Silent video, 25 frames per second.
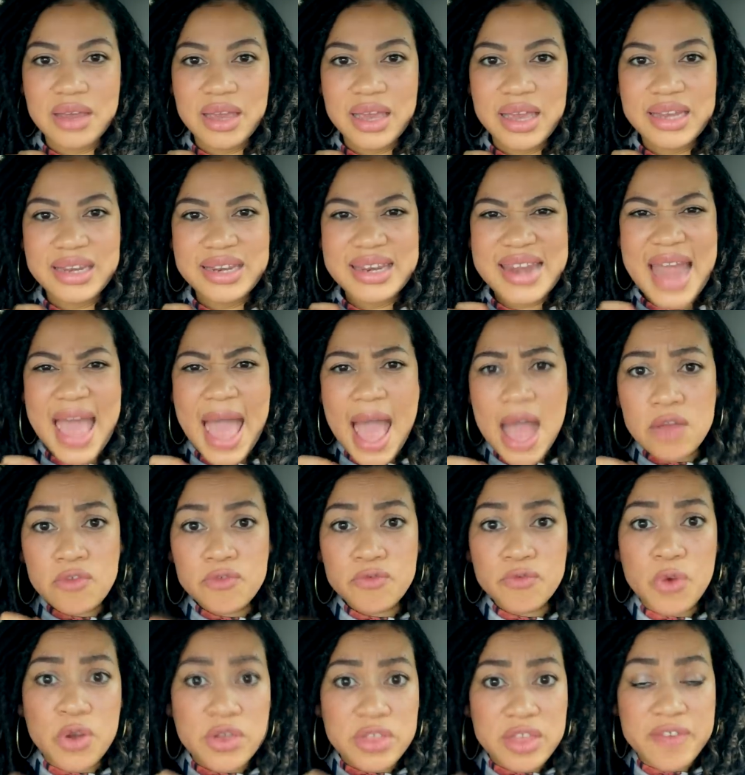And now
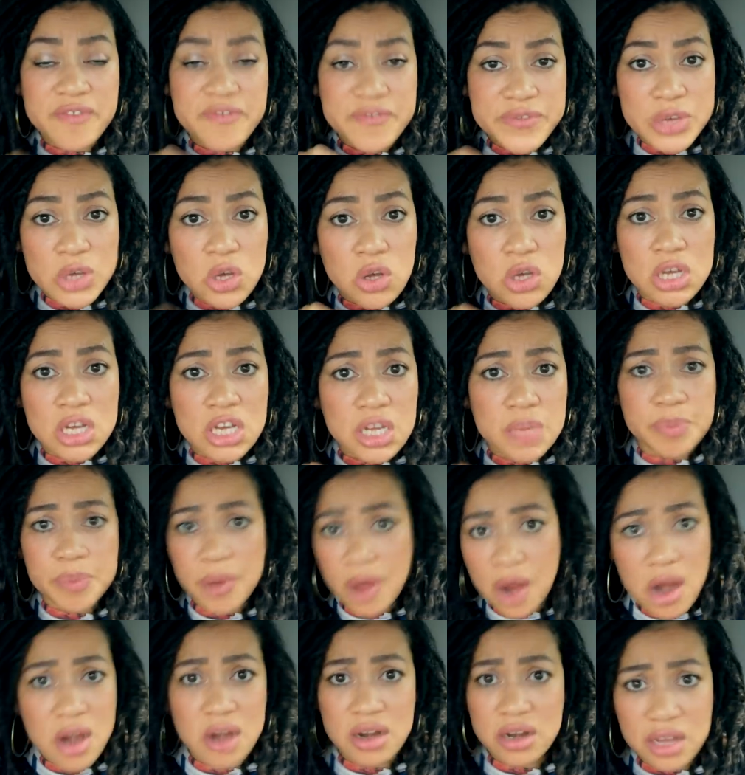for the feel good
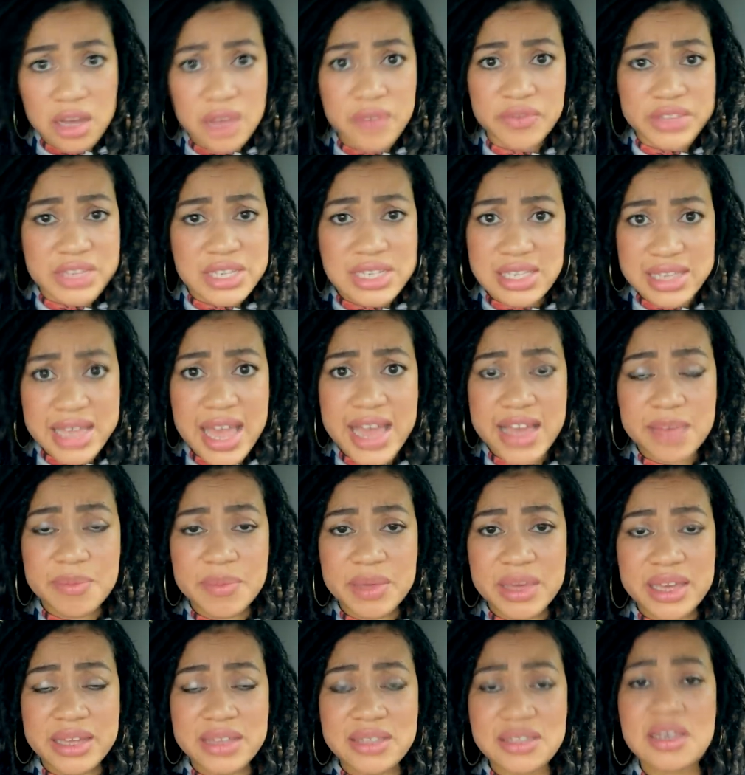part of this
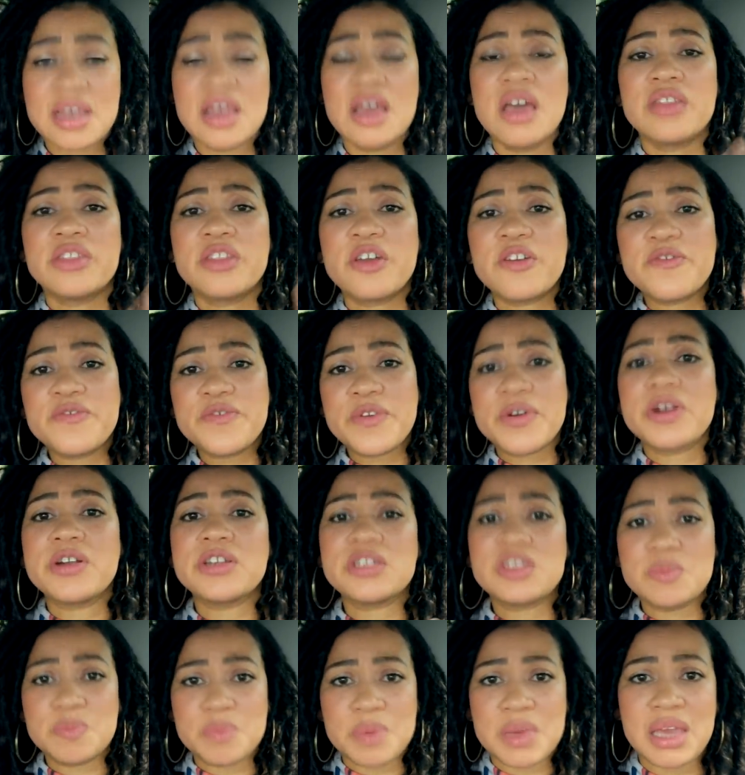segment, the
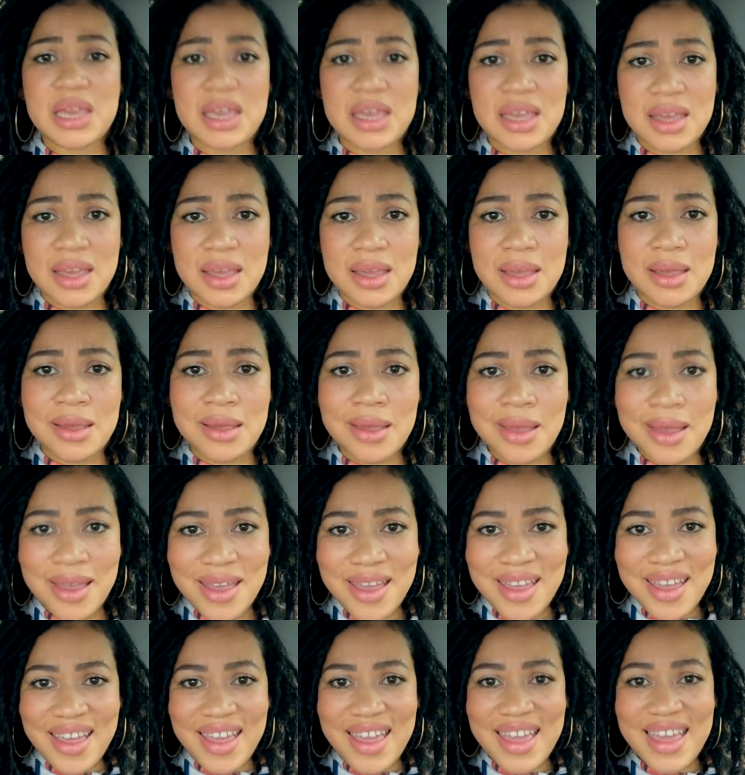first being
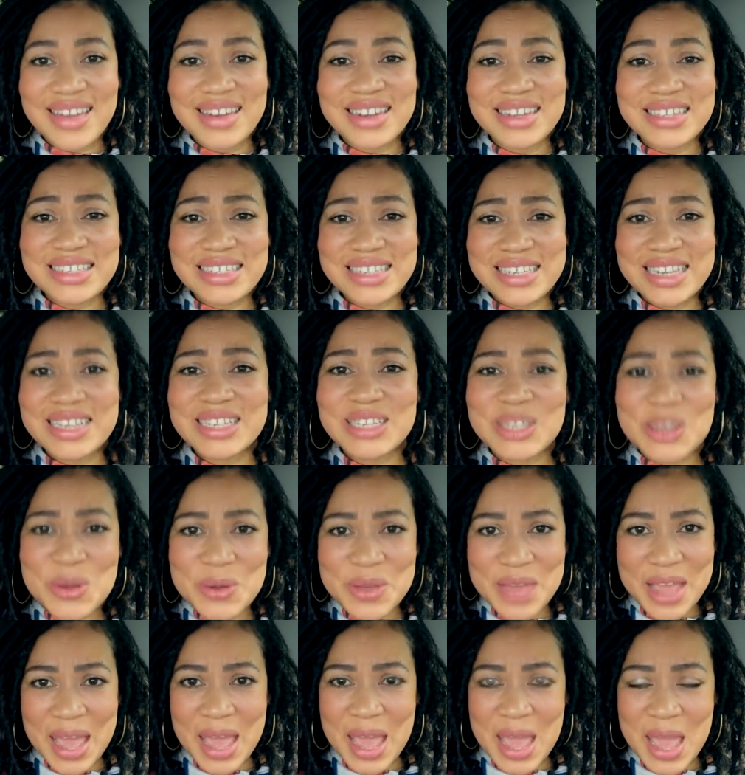a Nintendo
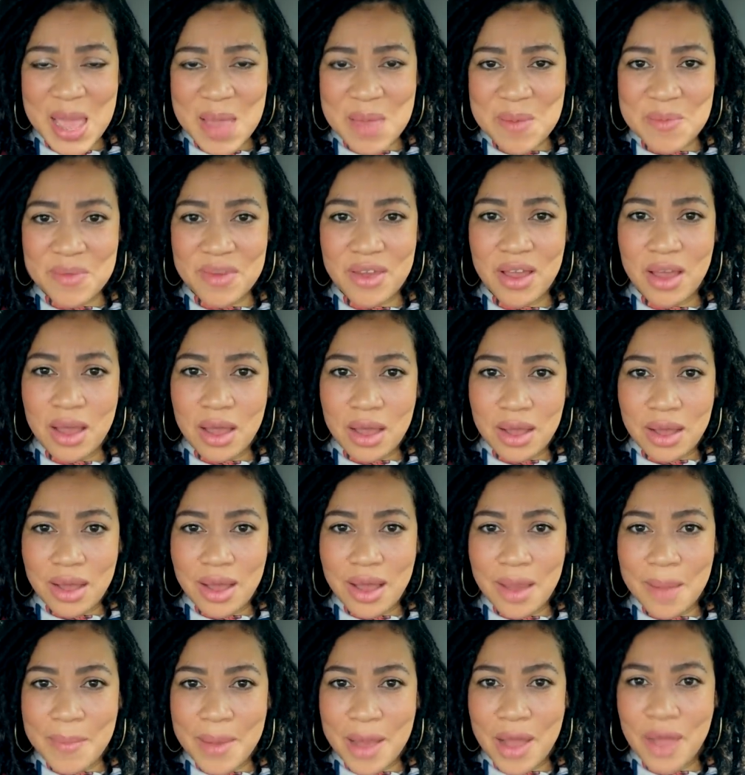game
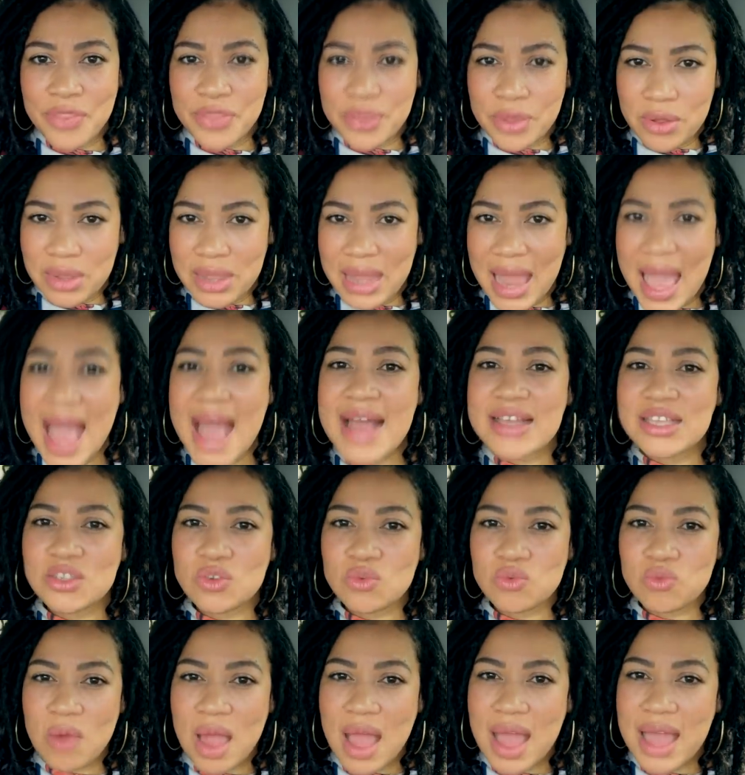about the
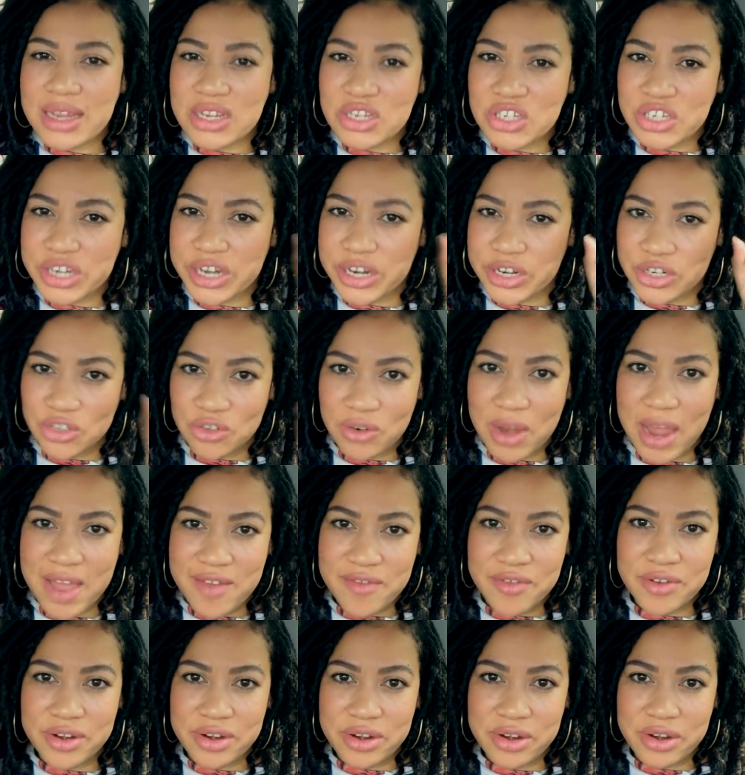last rideshare
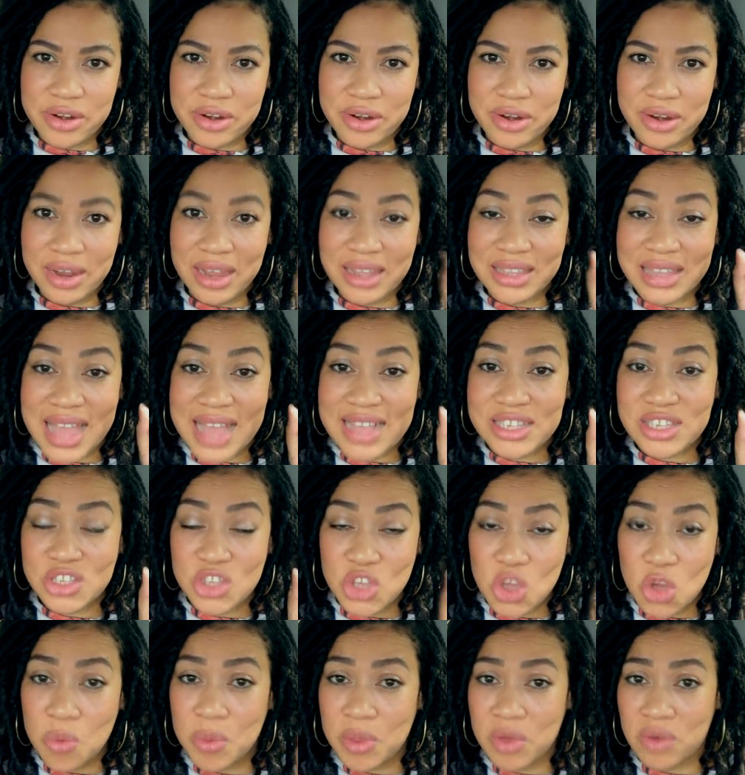driver, a last
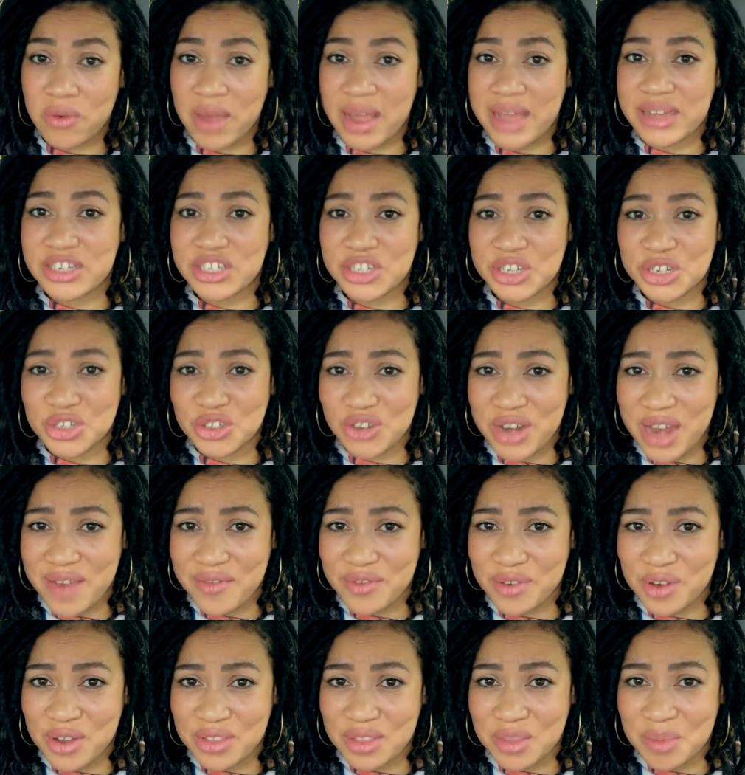human rideshare
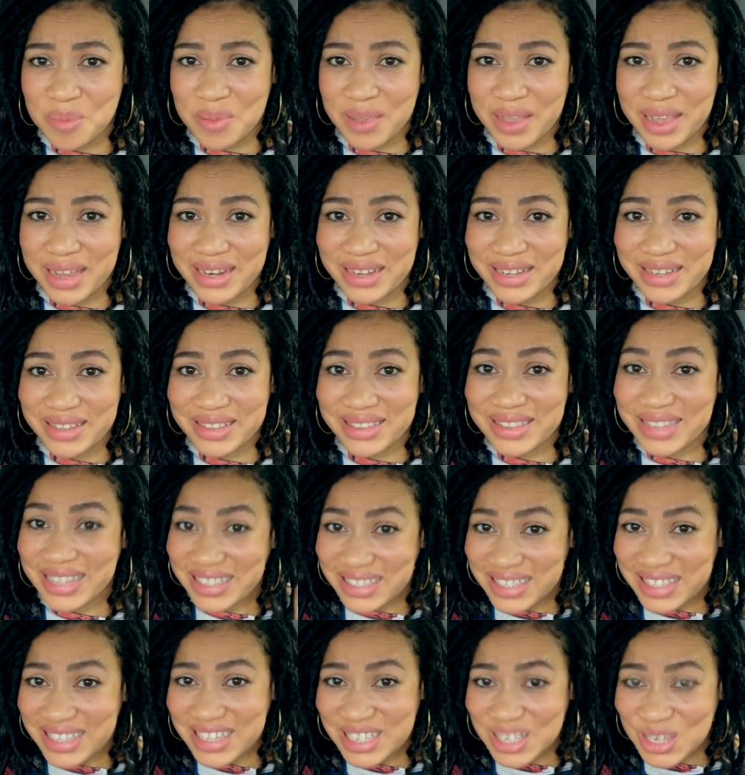driver on the planet.
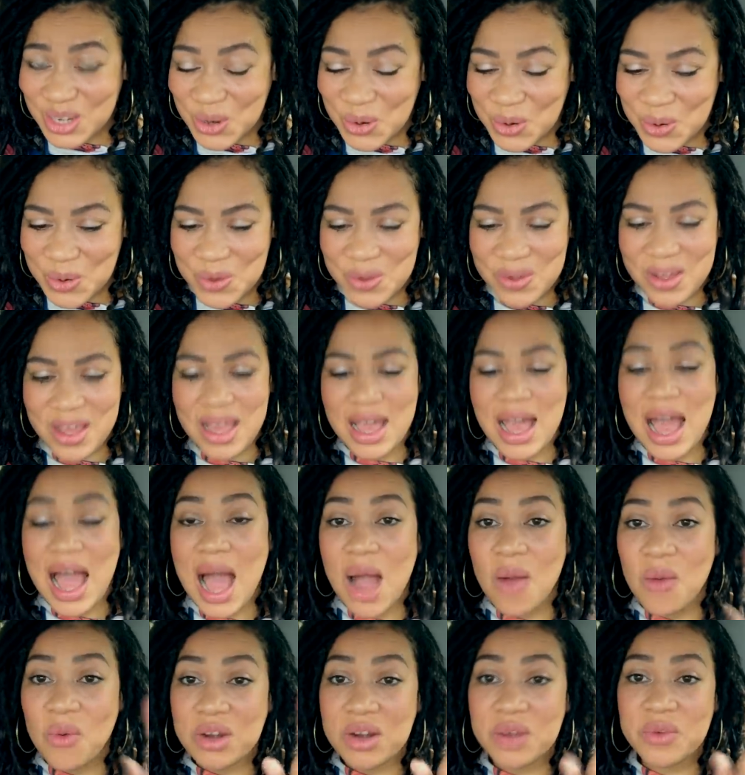Isn't this cool?
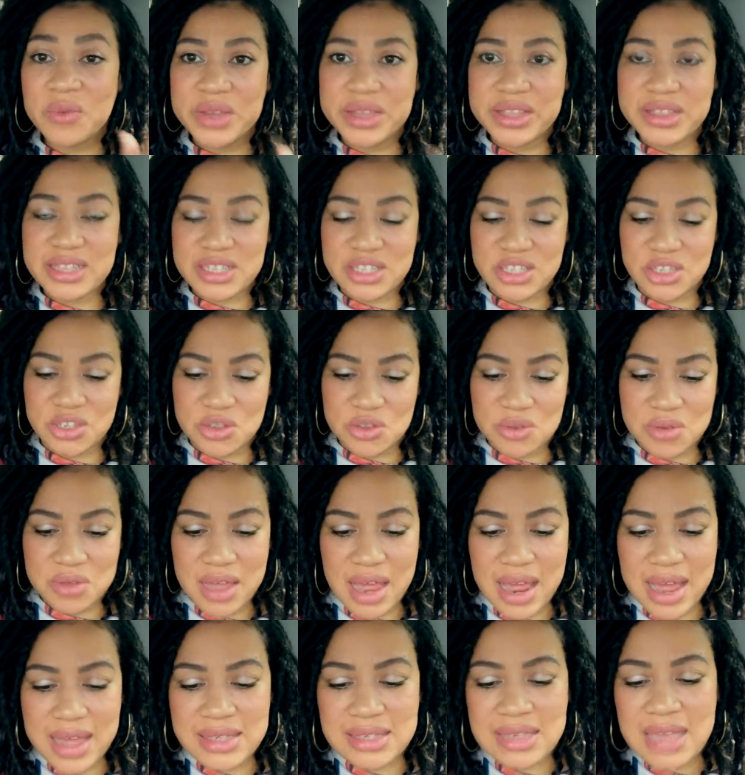I want to read this to you
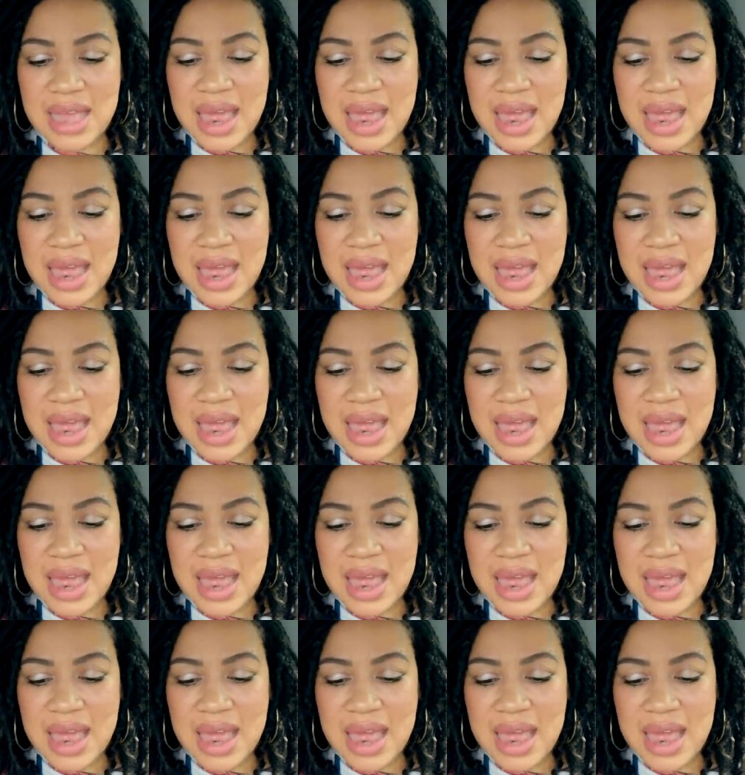guys.